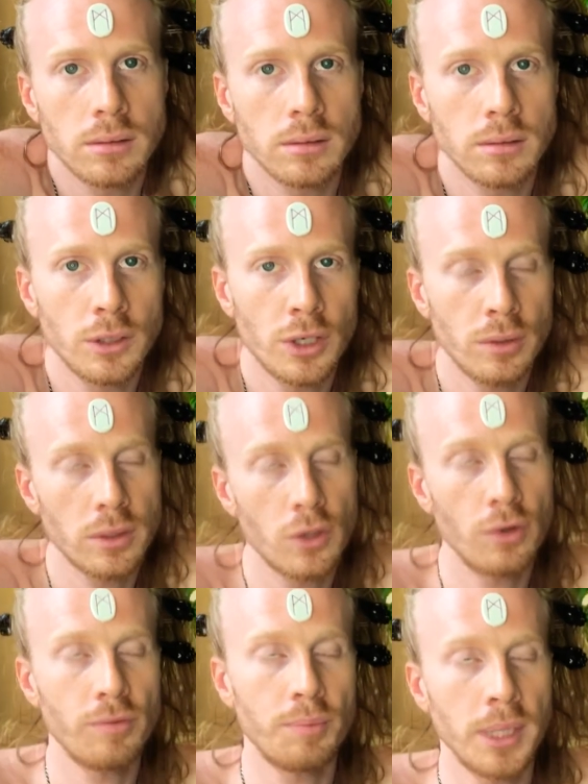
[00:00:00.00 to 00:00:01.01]
You know, it could
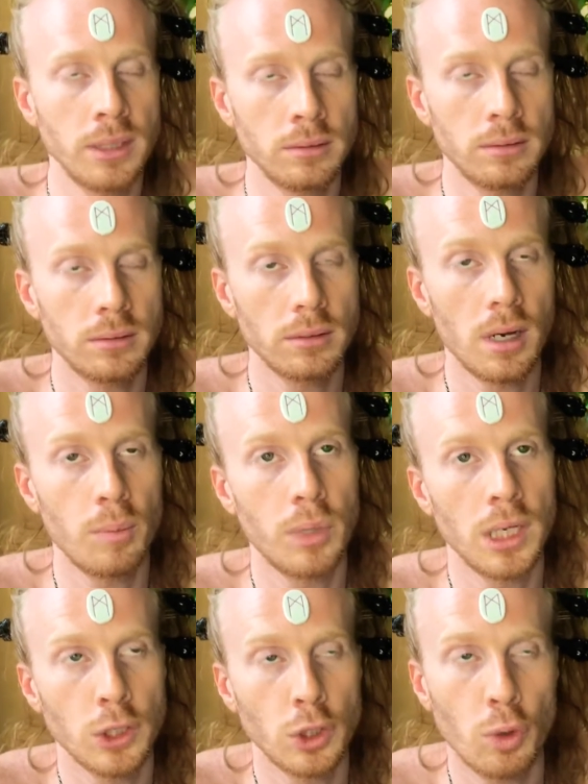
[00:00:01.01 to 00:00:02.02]
have been a
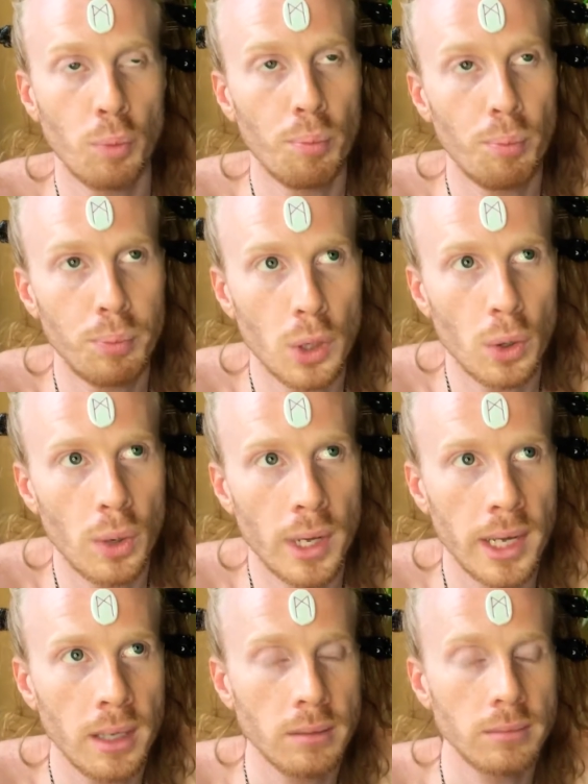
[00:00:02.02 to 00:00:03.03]
political ploy